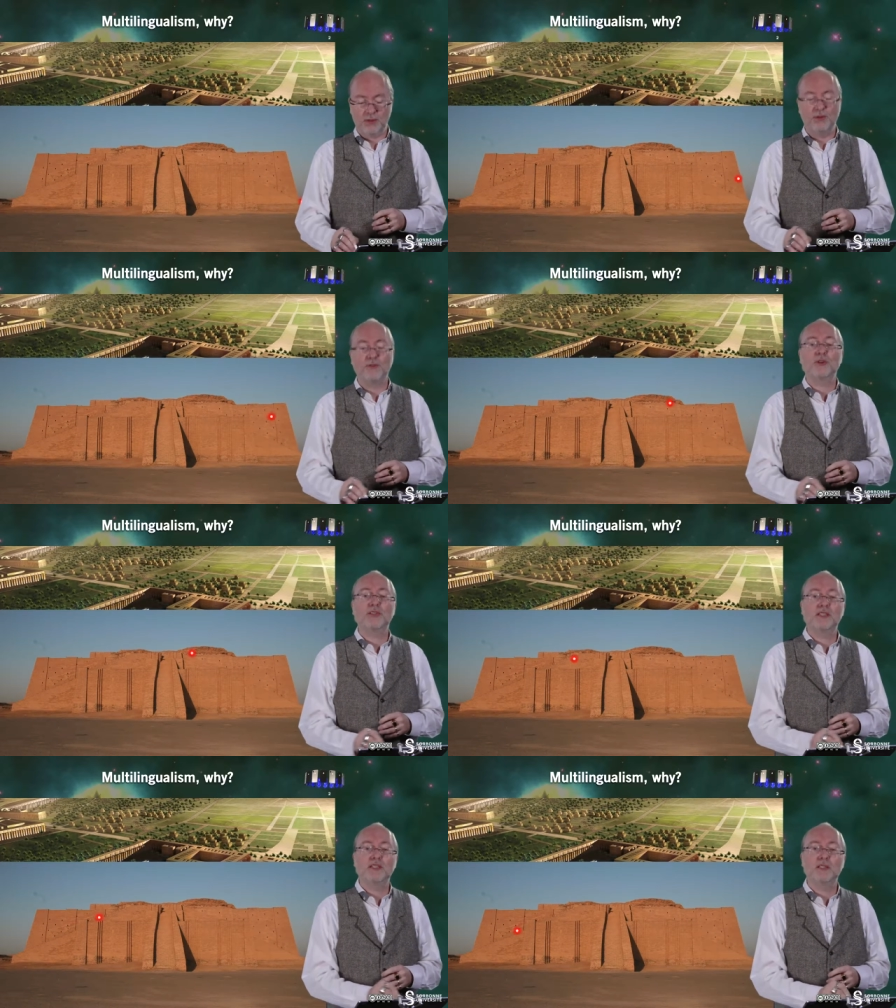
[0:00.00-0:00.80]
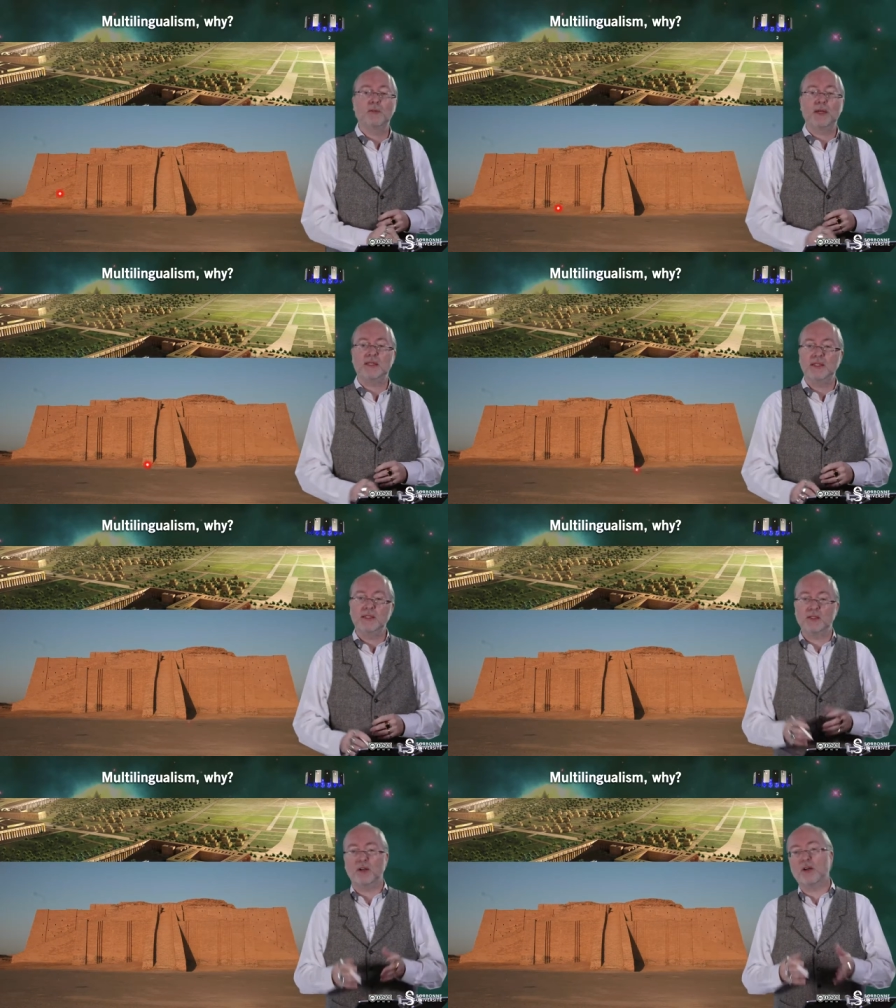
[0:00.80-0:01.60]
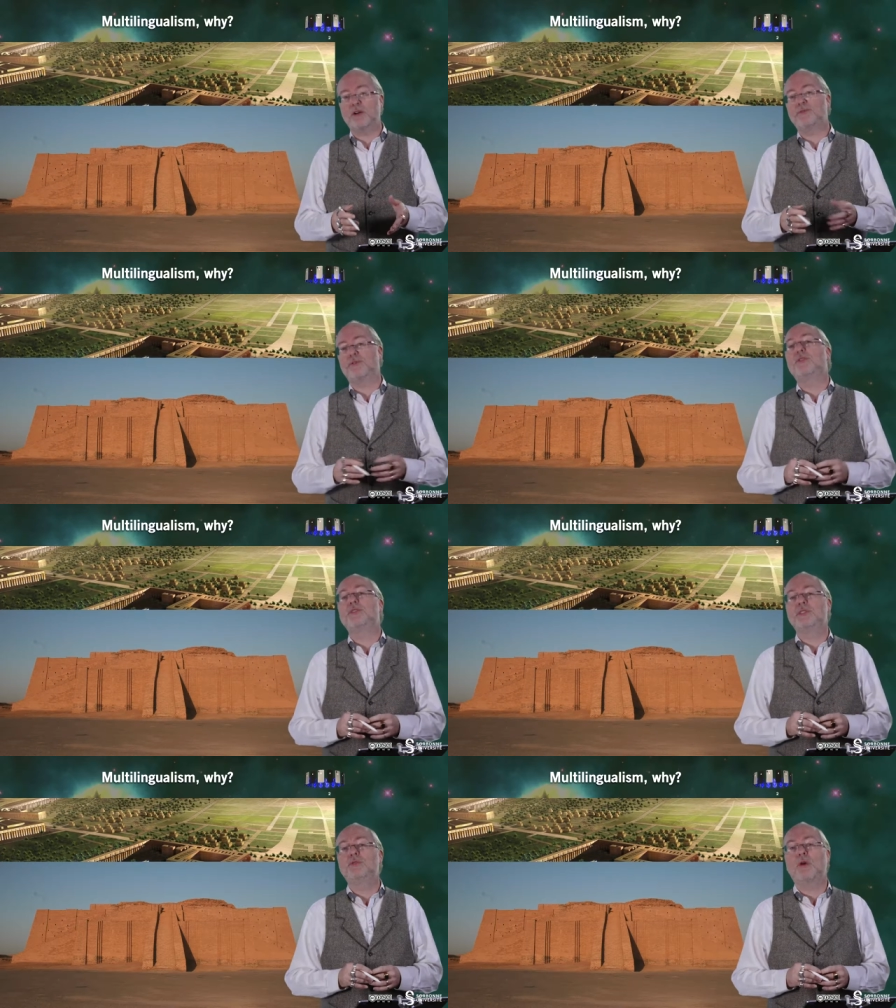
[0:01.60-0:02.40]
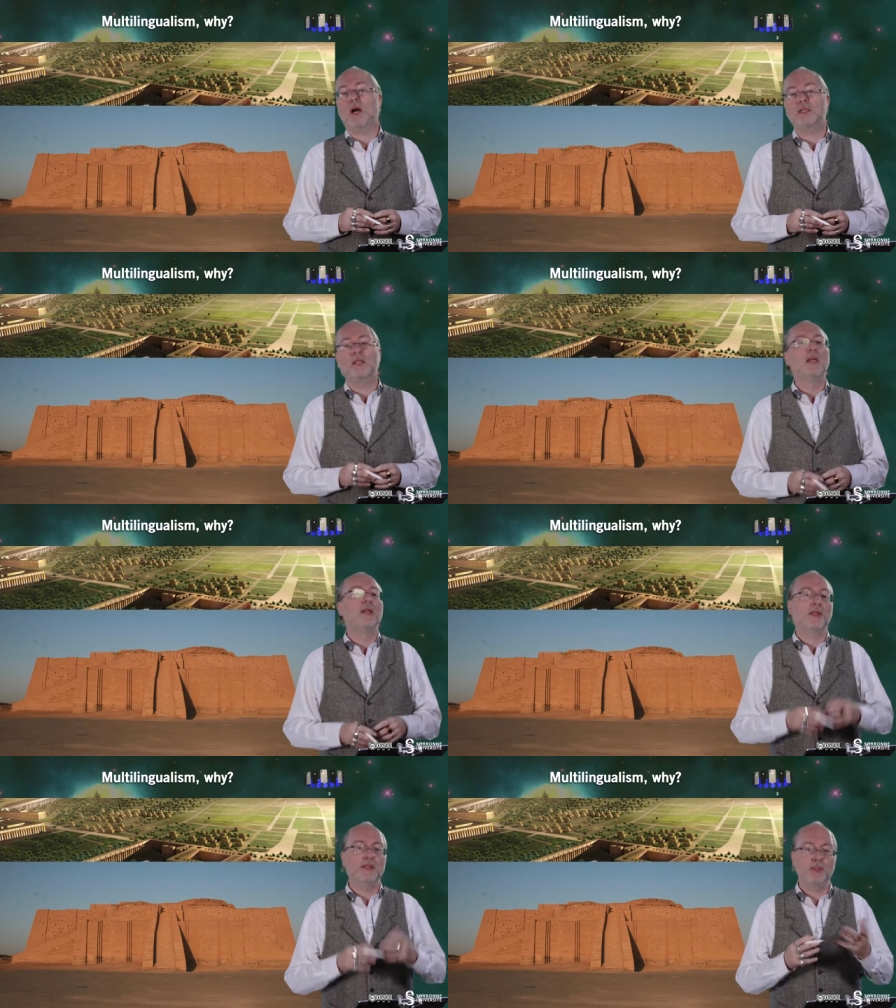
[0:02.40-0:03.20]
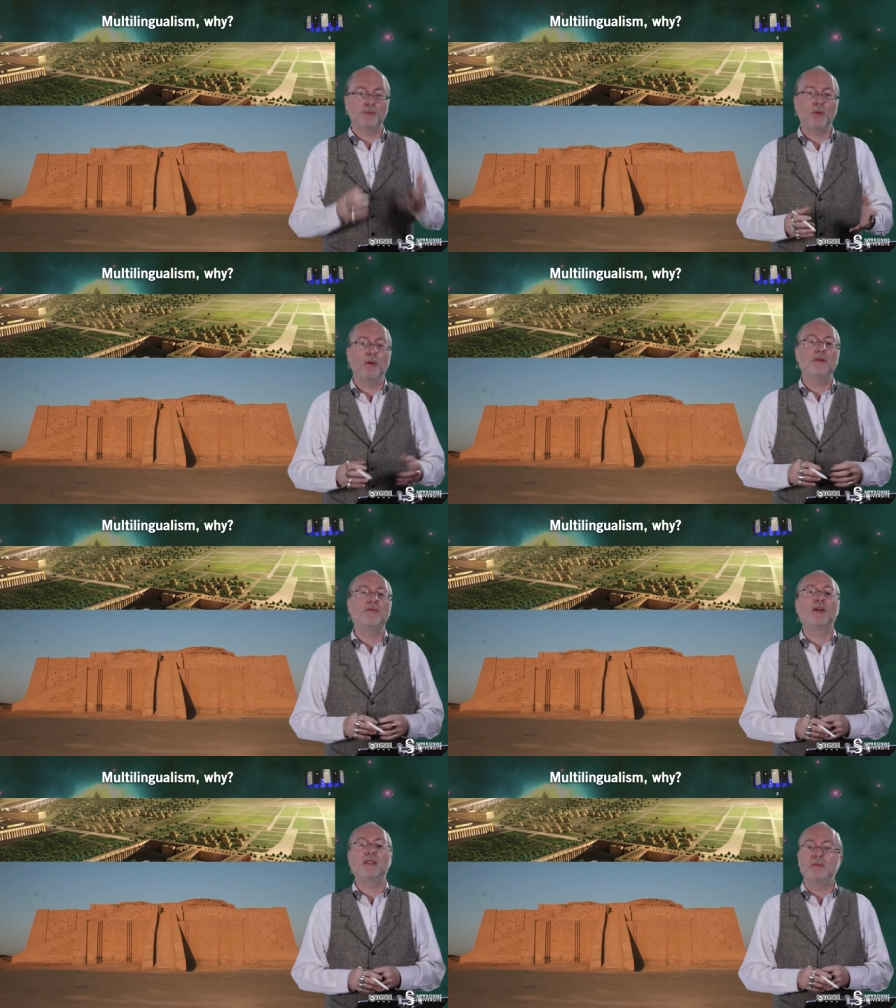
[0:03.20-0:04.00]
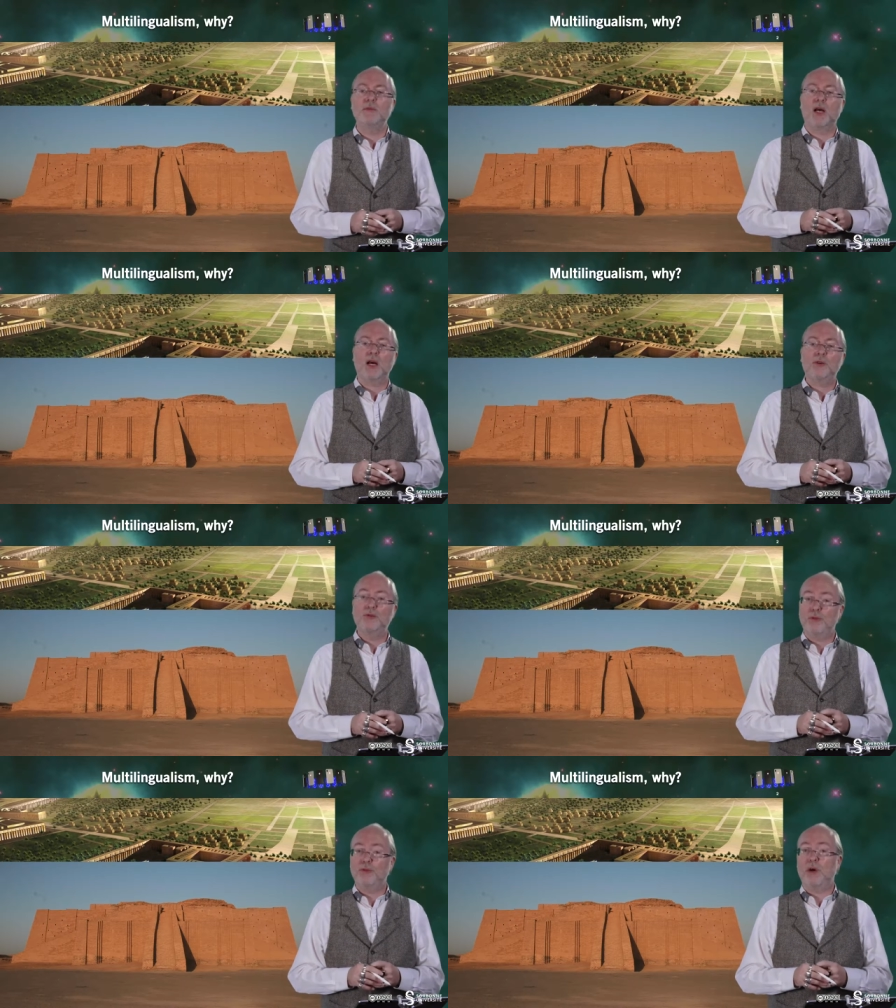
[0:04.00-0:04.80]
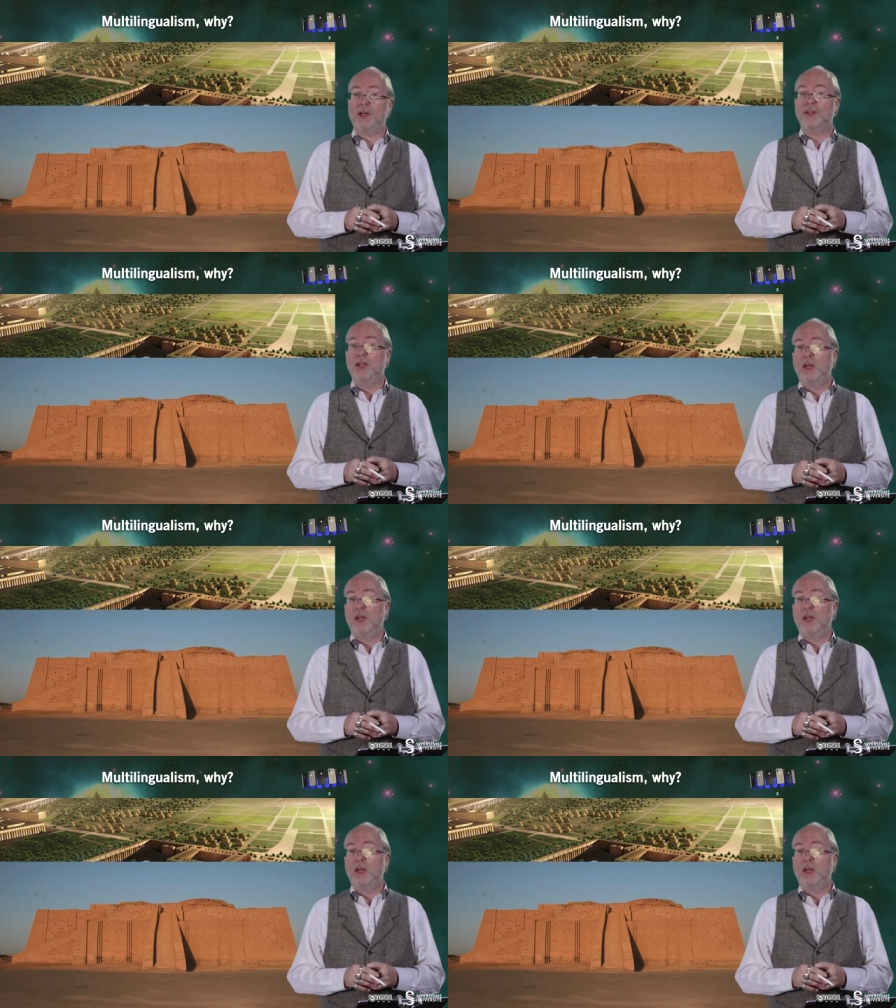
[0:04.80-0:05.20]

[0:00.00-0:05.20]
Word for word: a fantastic basis of a ziggurat that is probably very similar to the one